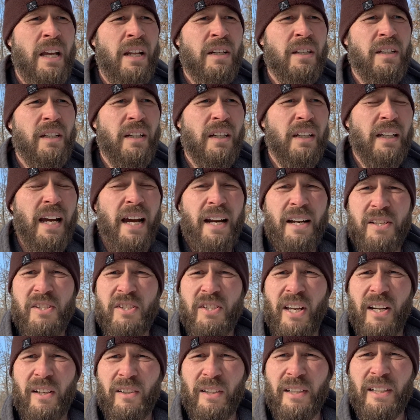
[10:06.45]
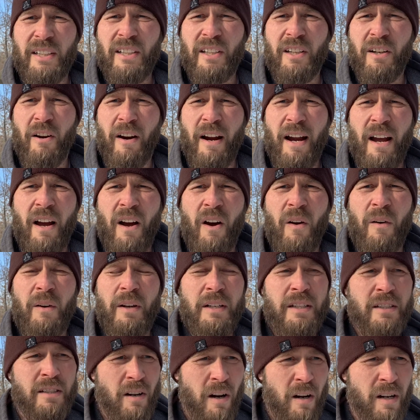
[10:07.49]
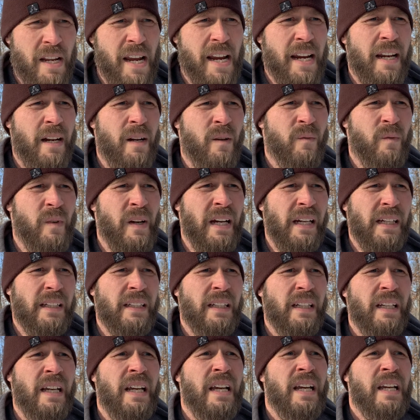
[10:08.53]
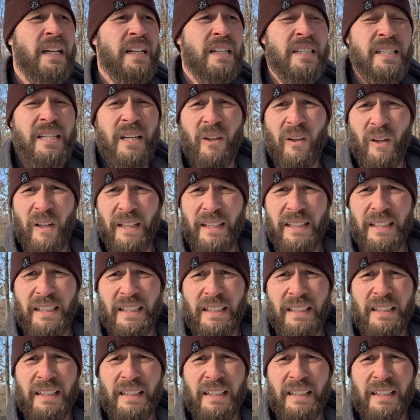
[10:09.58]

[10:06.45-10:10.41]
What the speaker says: to kind of settle into the ground and start taking effect, till it,